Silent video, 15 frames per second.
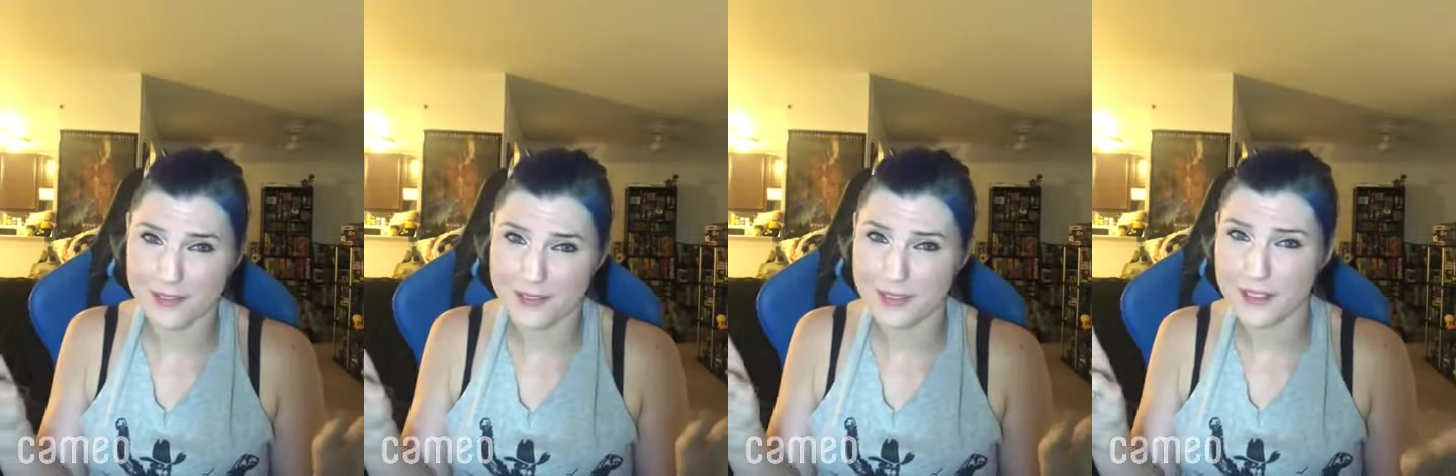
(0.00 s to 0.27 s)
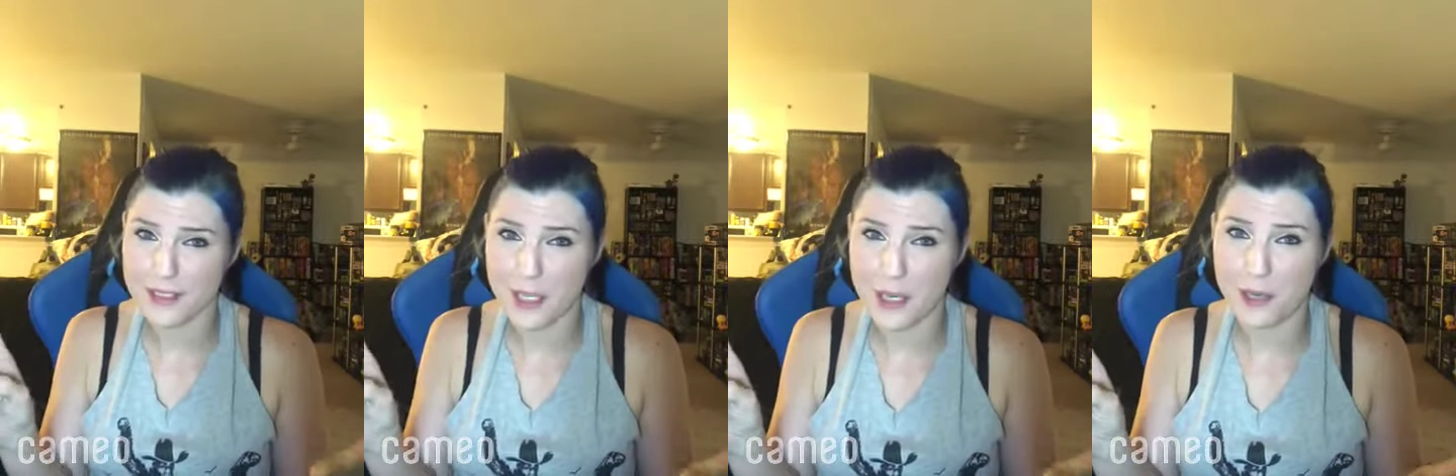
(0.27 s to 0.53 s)

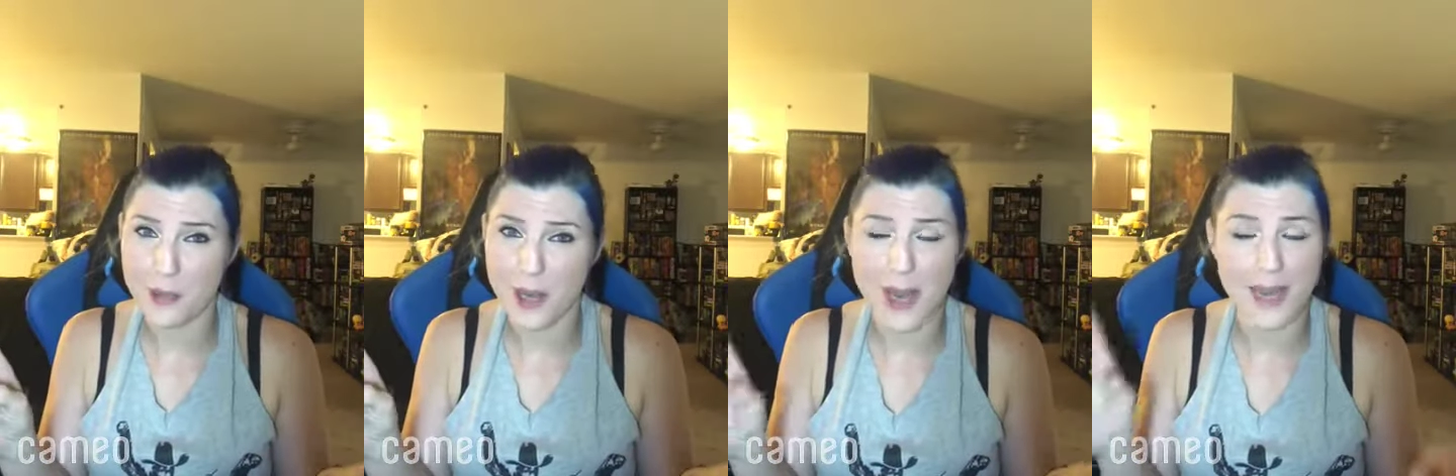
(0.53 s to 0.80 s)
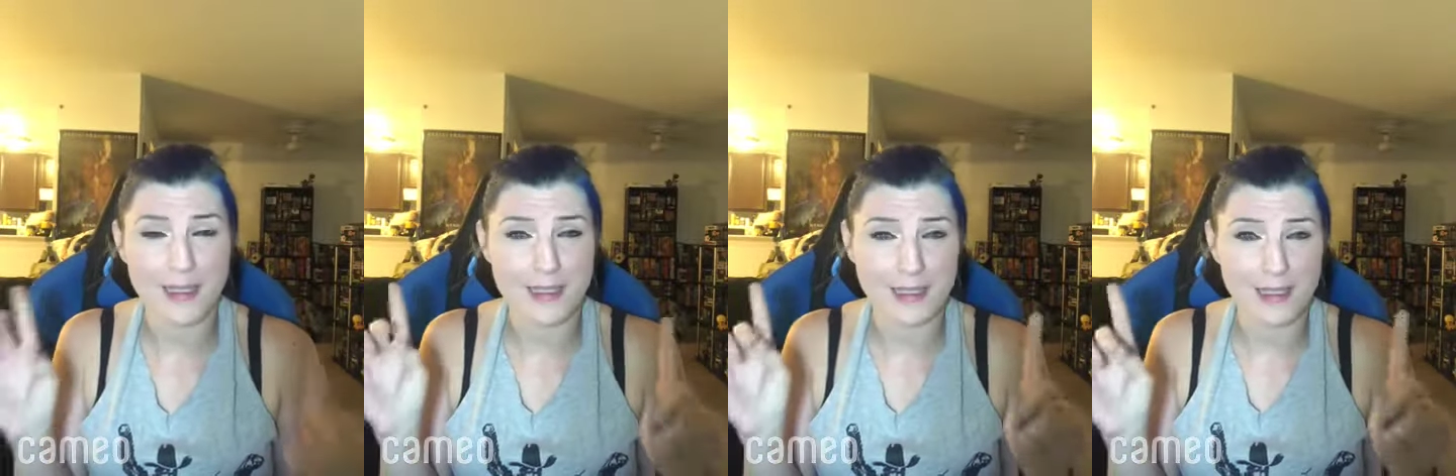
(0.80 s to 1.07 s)
So
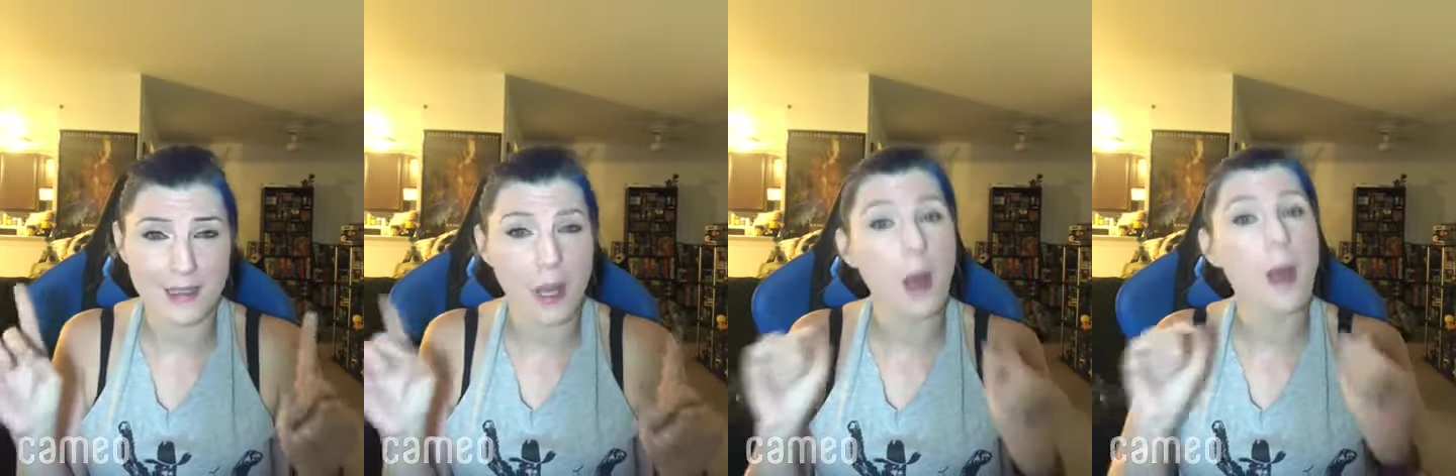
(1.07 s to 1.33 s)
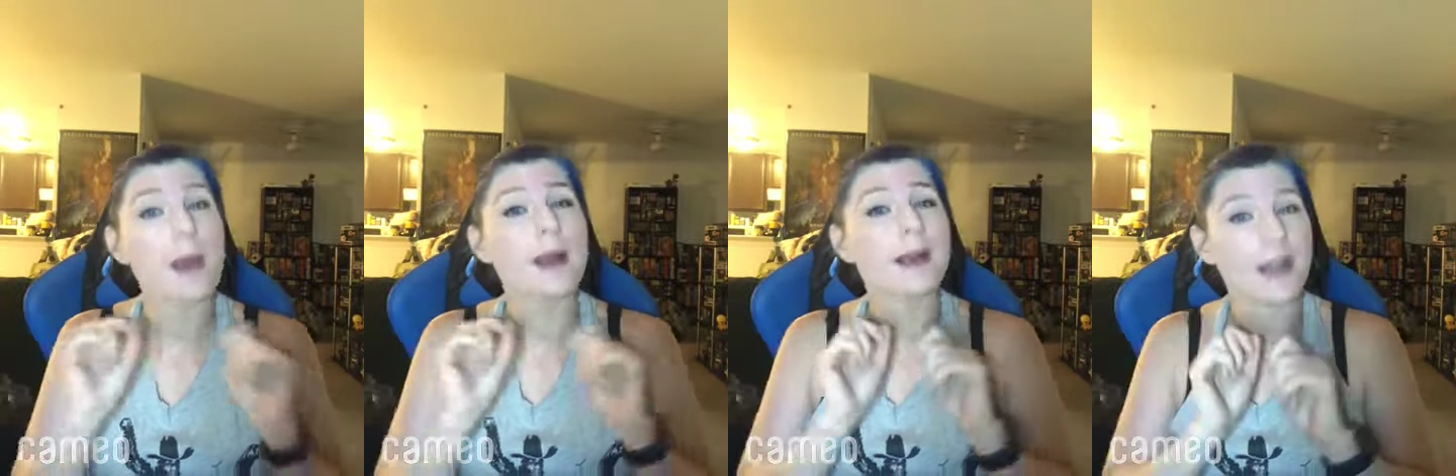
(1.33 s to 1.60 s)
I need
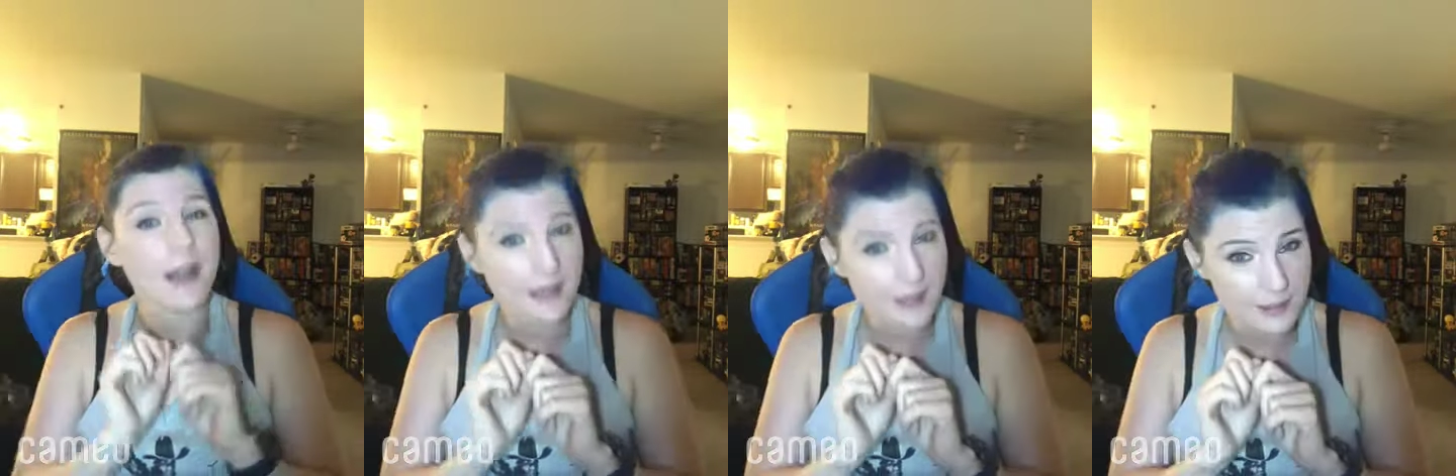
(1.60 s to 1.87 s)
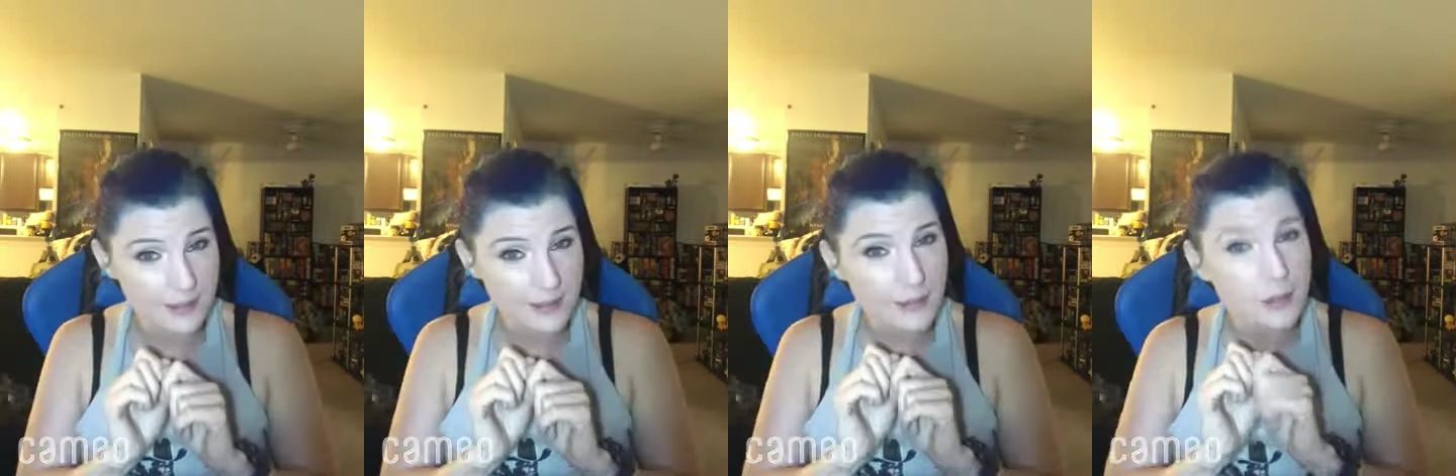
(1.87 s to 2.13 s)

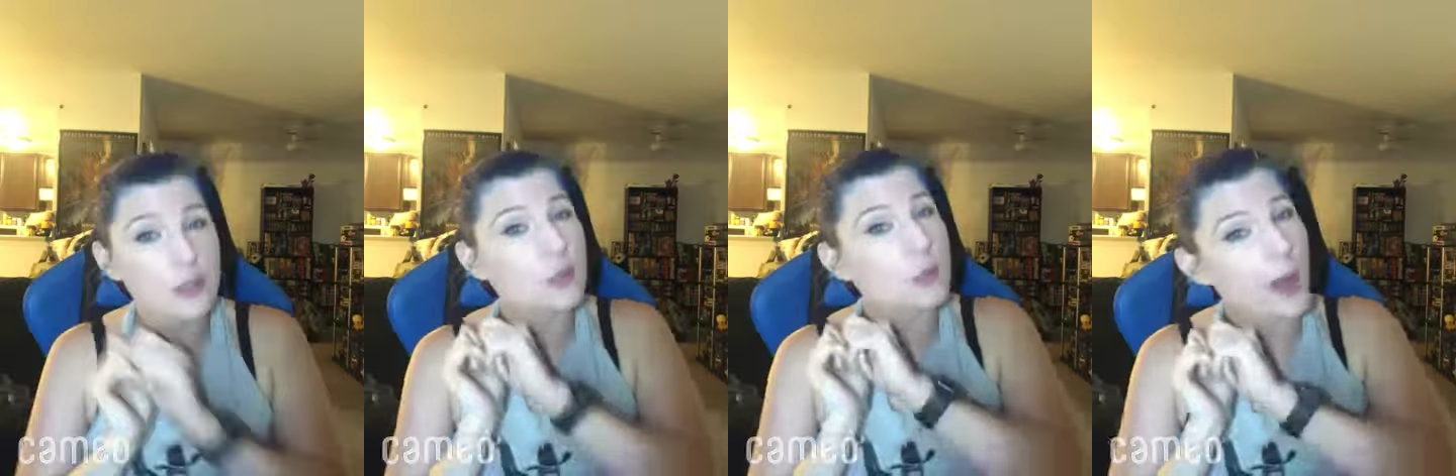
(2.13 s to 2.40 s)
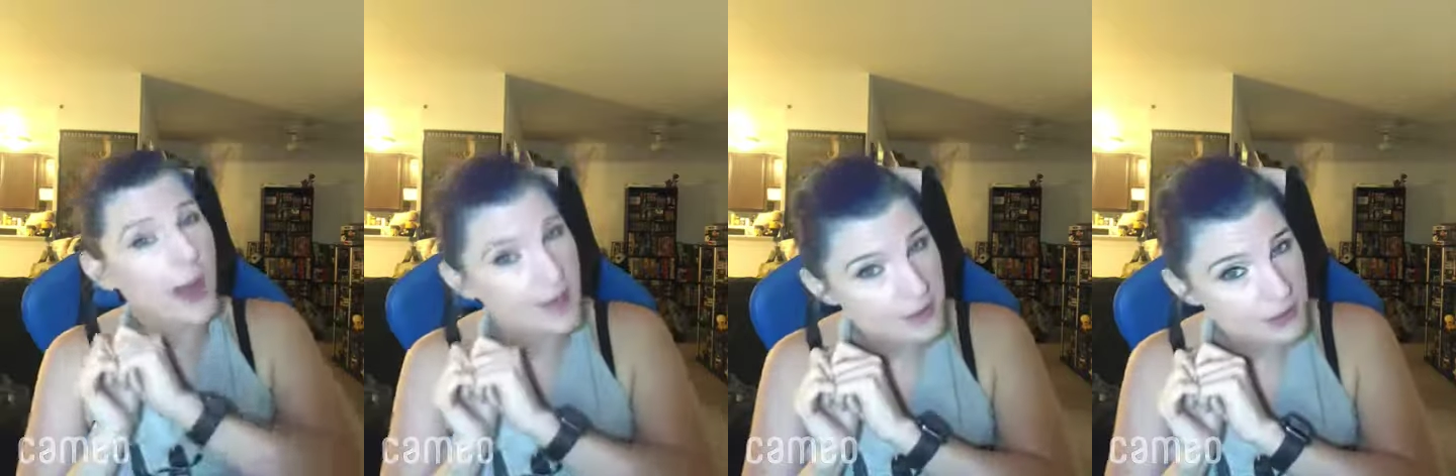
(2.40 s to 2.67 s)
kindly to
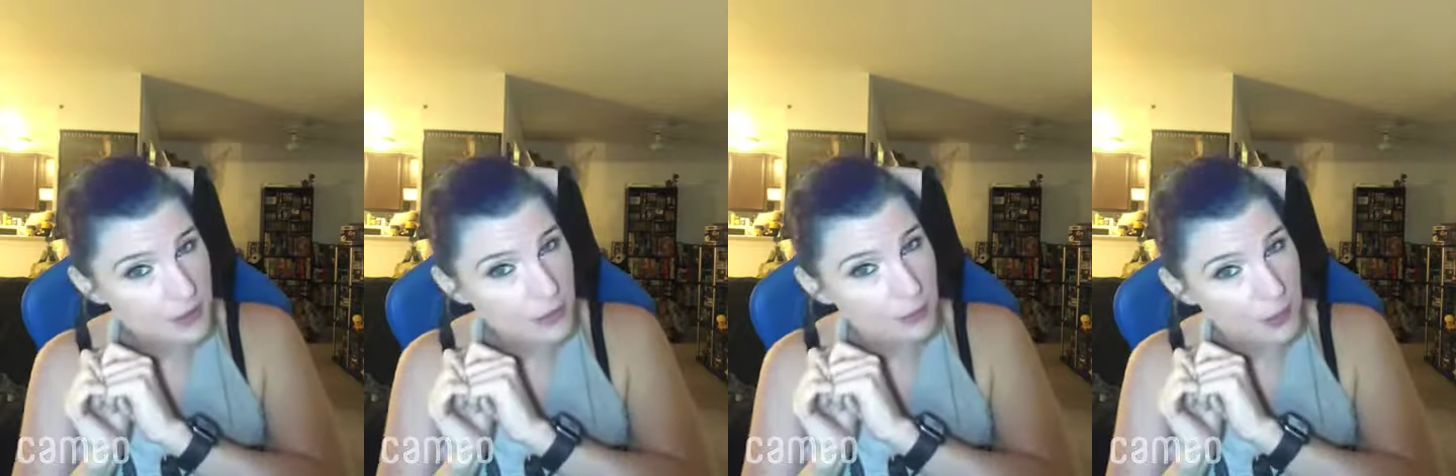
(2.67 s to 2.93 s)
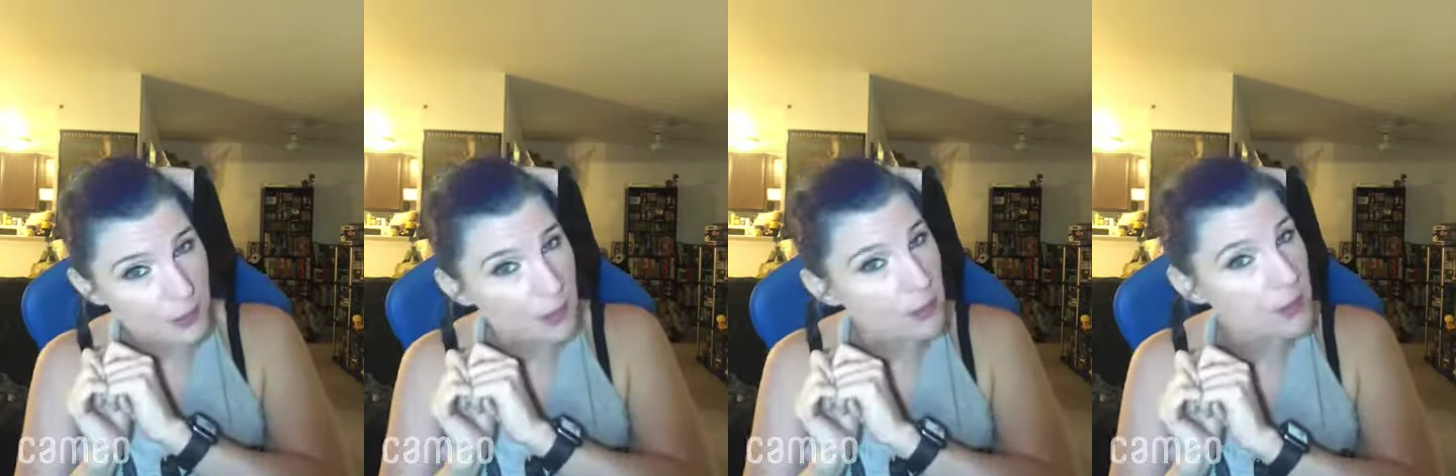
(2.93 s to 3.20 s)
ask you
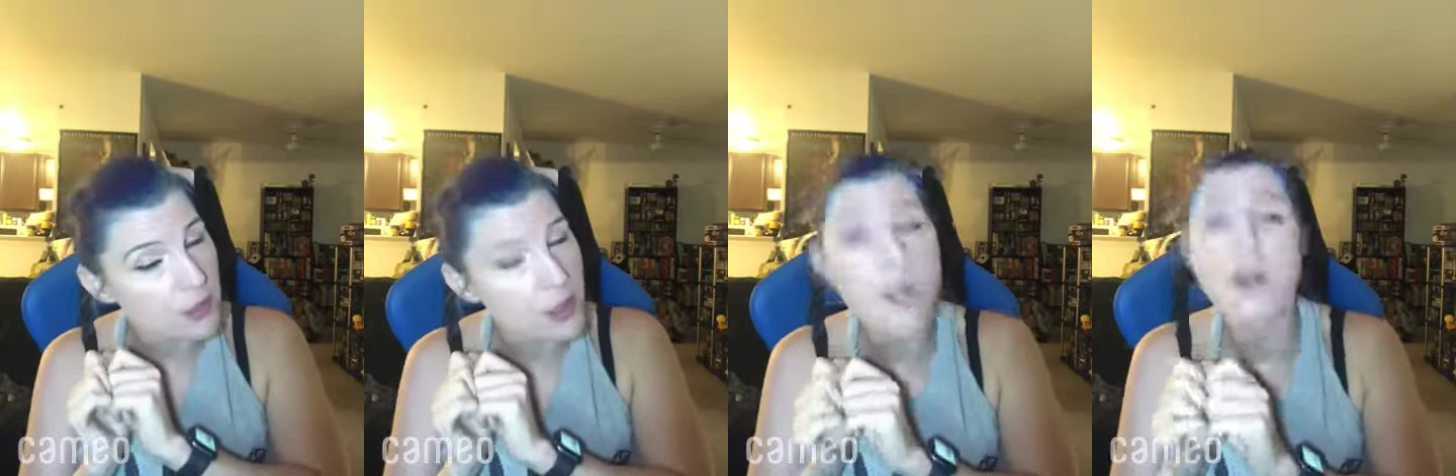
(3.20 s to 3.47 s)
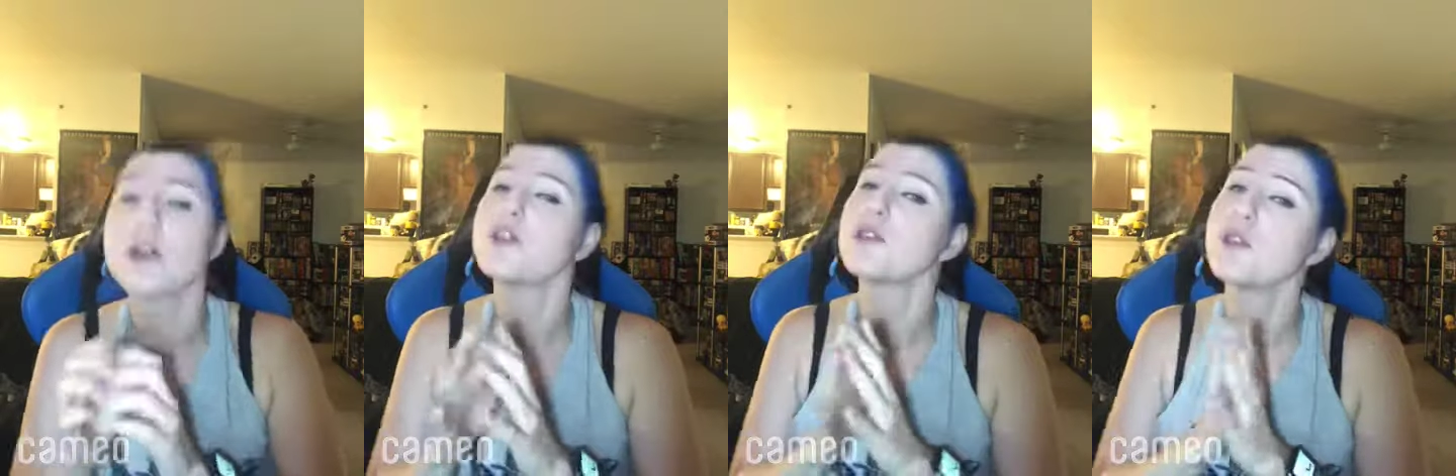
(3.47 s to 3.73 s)
both
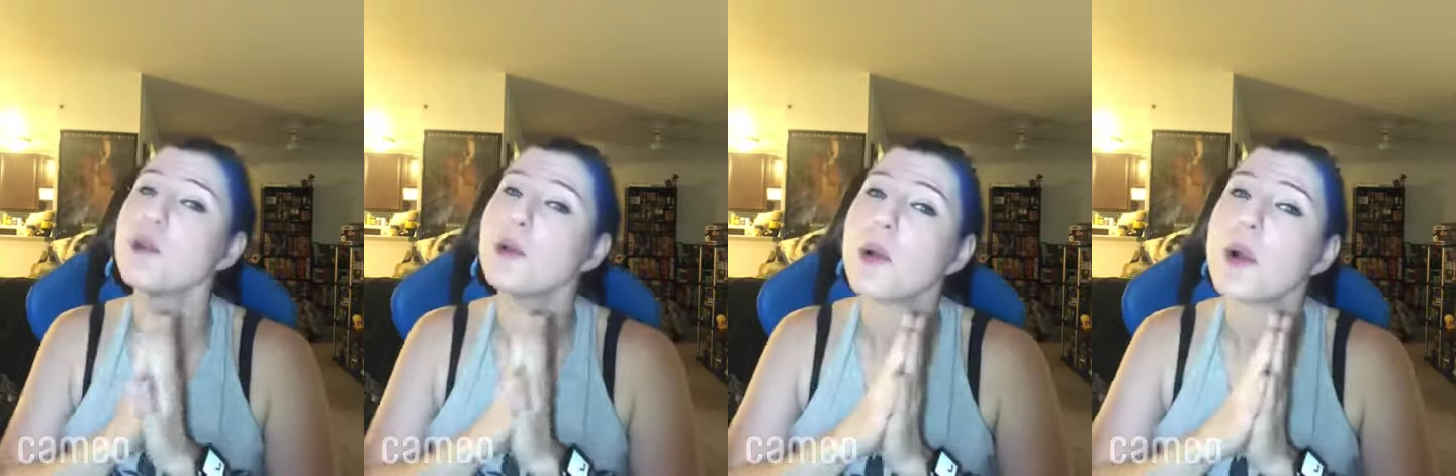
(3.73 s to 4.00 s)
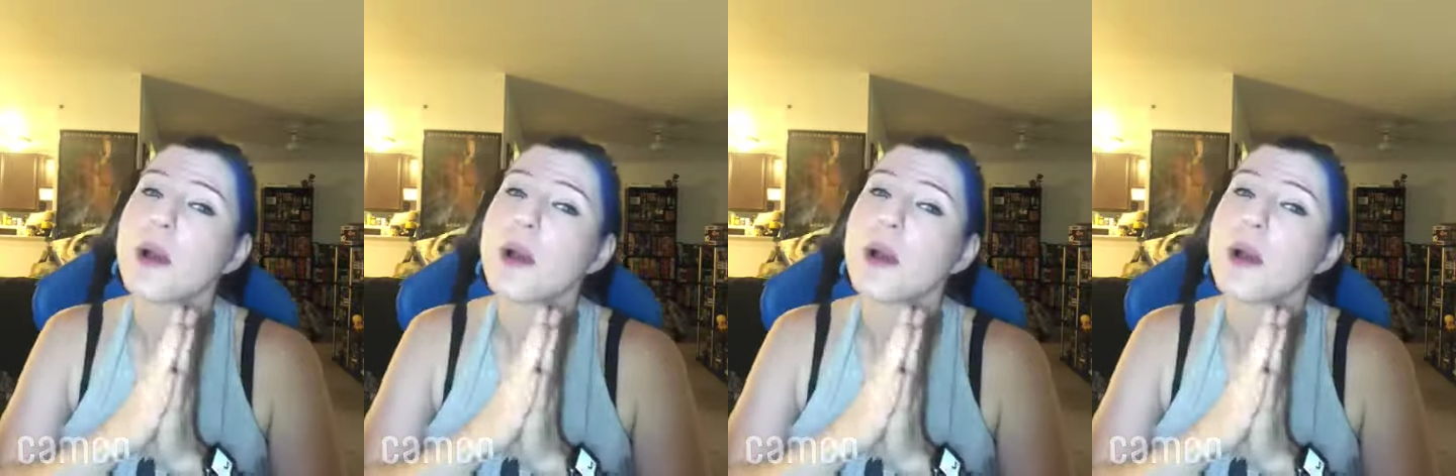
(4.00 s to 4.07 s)
to